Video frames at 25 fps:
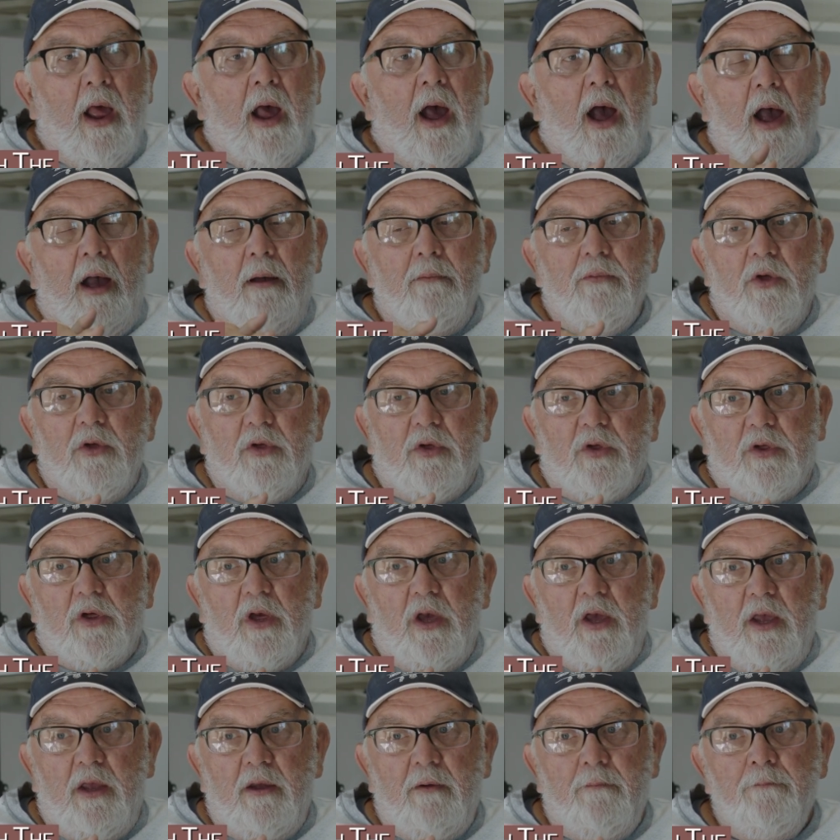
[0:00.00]
I'm just
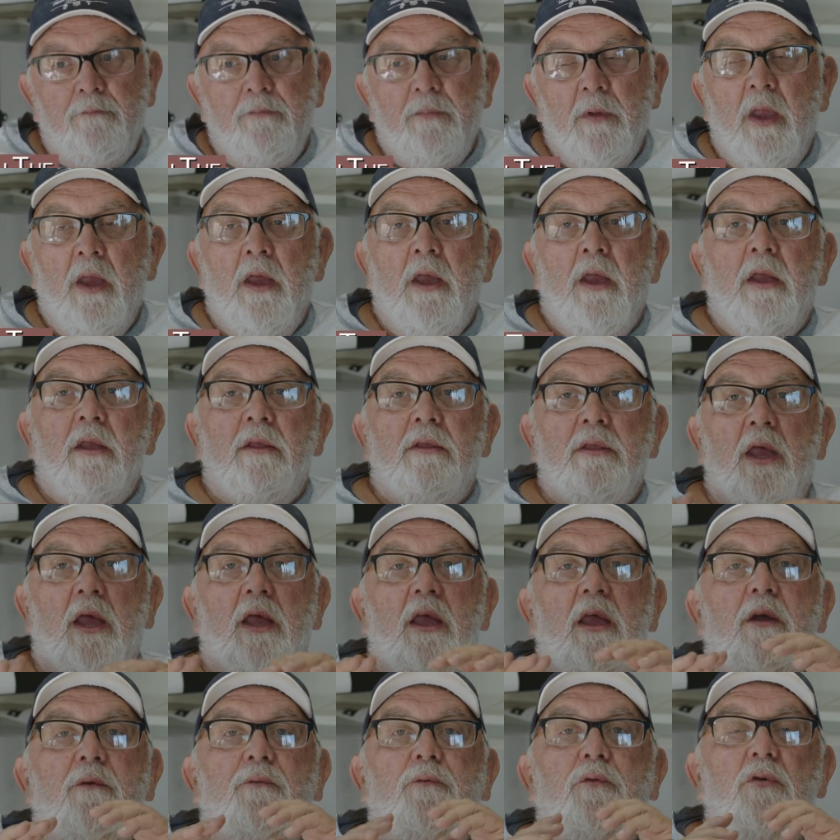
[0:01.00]
saying
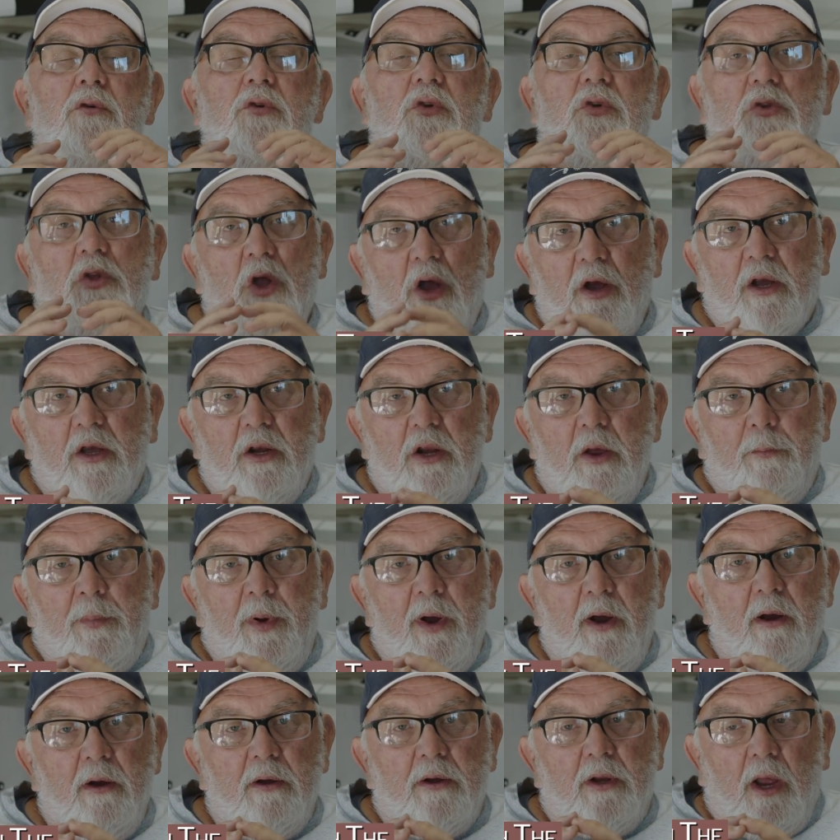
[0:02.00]
that if we're stuck in a
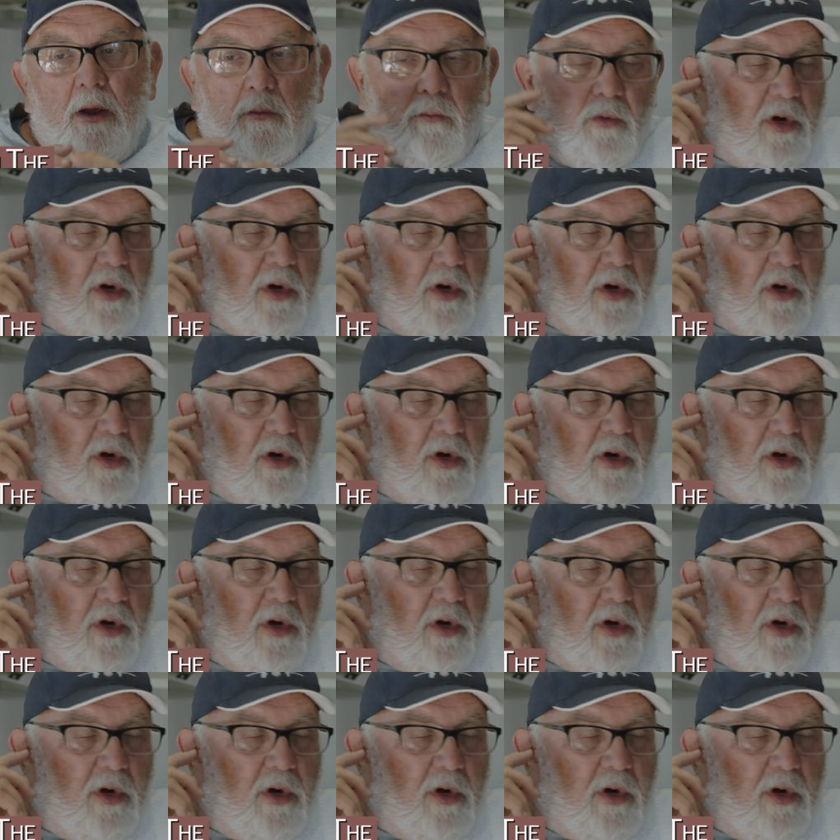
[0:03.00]
paradigm,